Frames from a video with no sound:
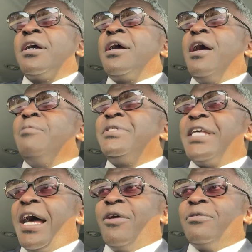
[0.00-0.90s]
comes
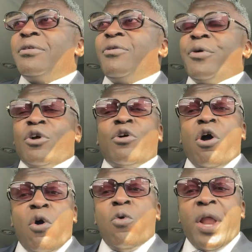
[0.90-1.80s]
out with her
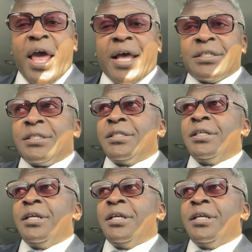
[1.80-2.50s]
old ass